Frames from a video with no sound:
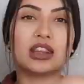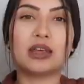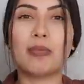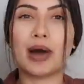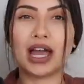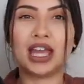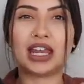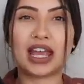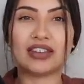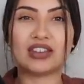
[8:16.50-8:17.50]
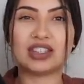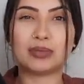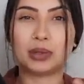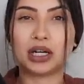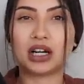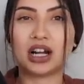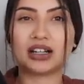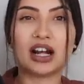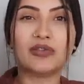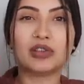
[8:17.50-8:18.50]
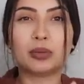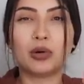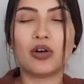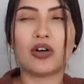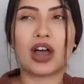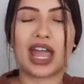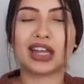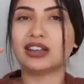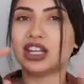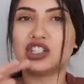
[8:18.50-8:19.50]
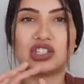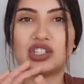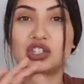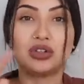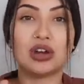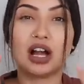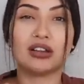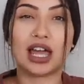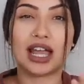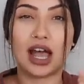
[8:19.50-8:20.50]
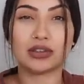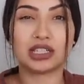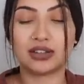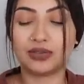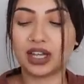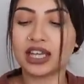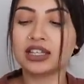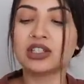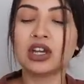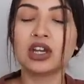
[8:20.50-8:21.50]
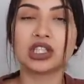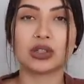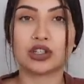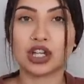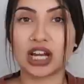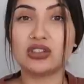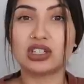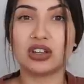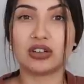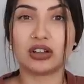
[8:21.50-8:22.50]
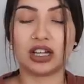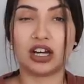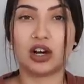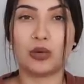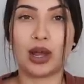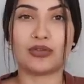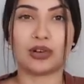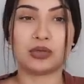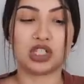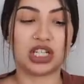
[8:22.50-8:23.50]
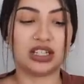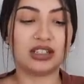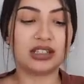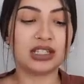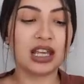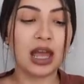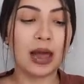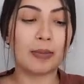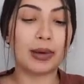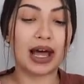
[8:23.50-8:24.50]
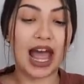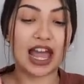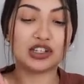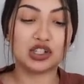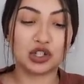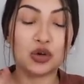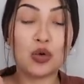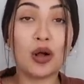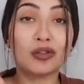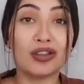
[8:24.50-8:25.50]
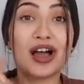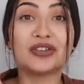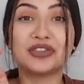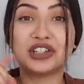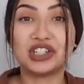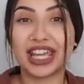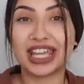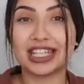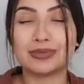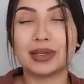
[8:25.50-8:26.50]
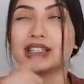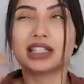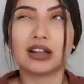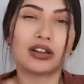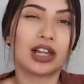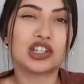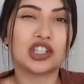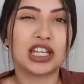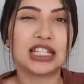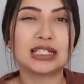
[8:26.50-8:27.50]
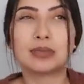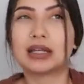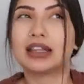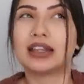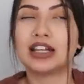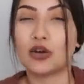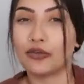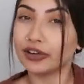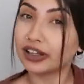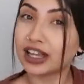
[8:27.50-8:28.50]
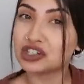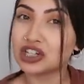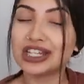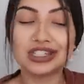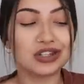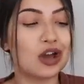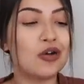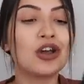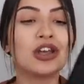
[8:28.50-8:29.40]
the button and the zipper uncomfortable, and they just do not like how stiff it is. So I try to steer clear away from jeans, but I do love the jeggings because they look like jeans, but they don't feel like jeans, you know?